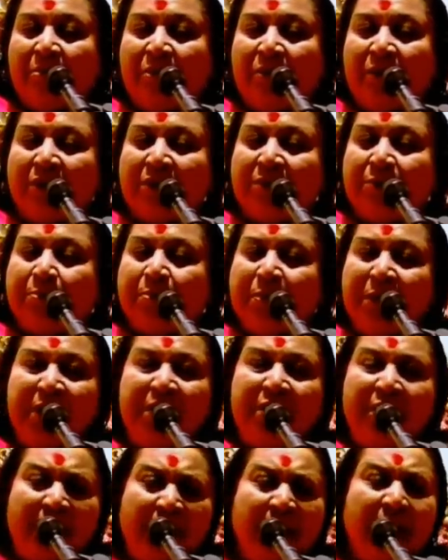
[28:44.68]
Because
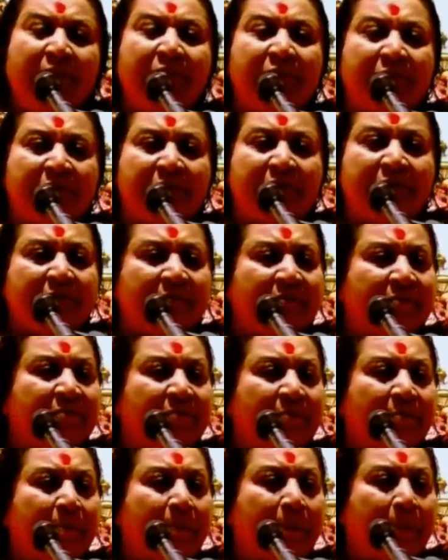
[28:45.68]
spirit loves.
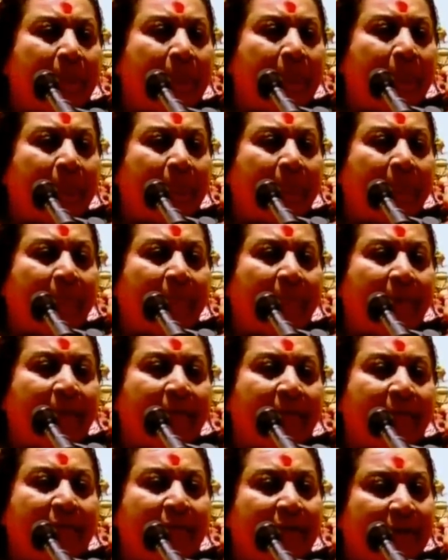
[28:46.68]

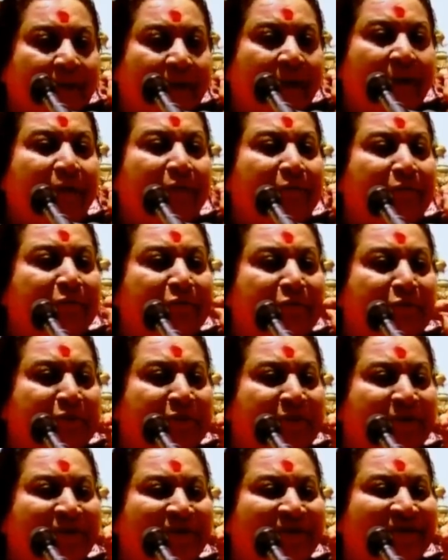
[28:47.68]
It
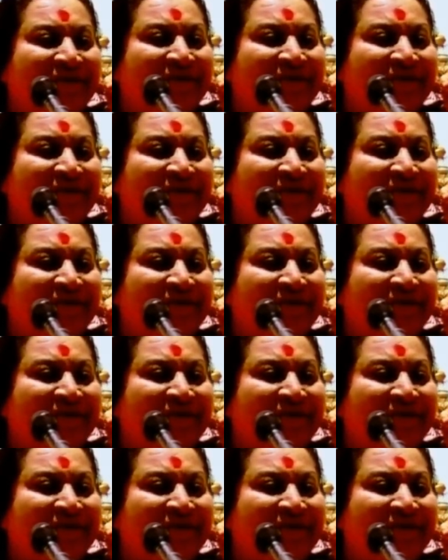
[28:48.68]
loves.